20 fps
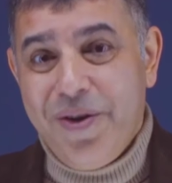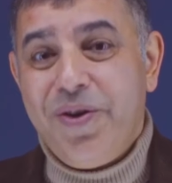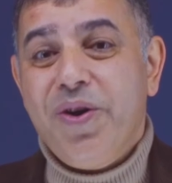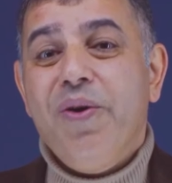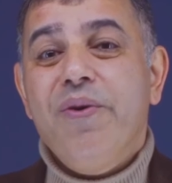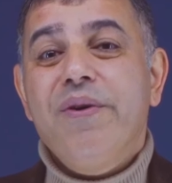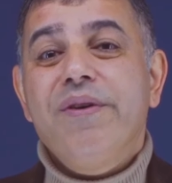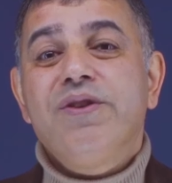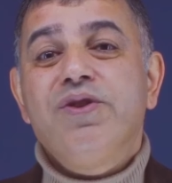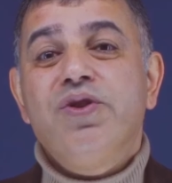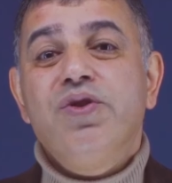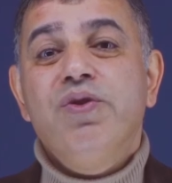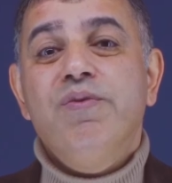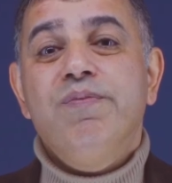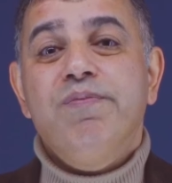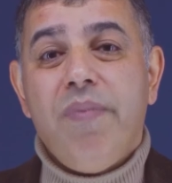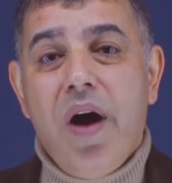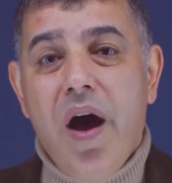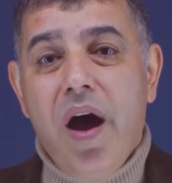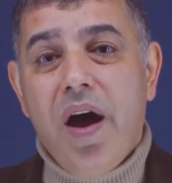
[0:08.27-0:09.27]
going to
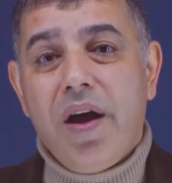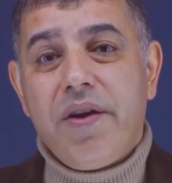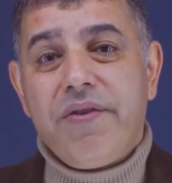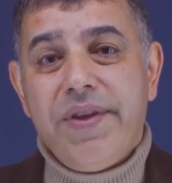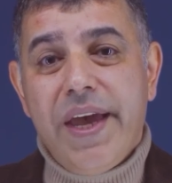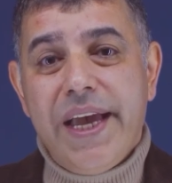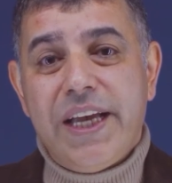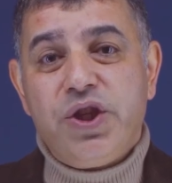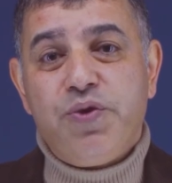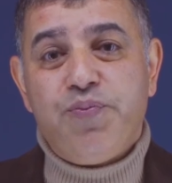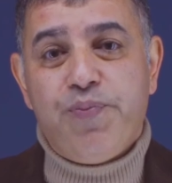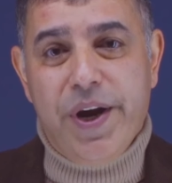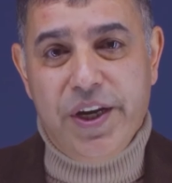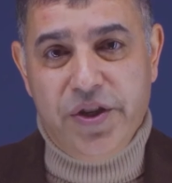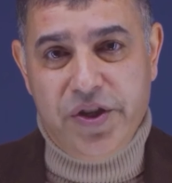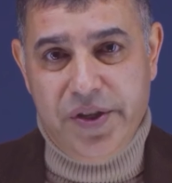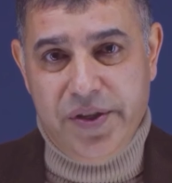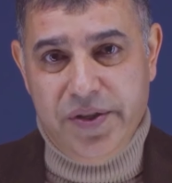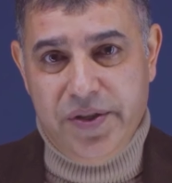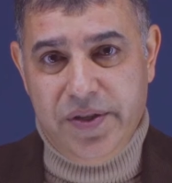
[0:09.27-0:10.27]
mark the
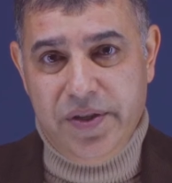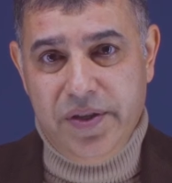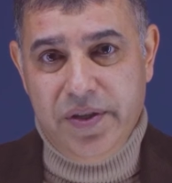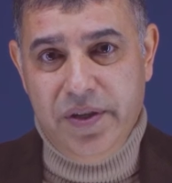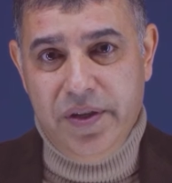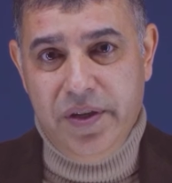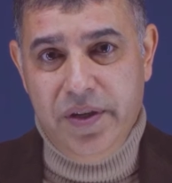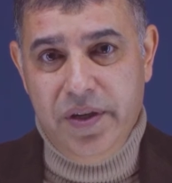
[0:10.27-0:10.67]
expressions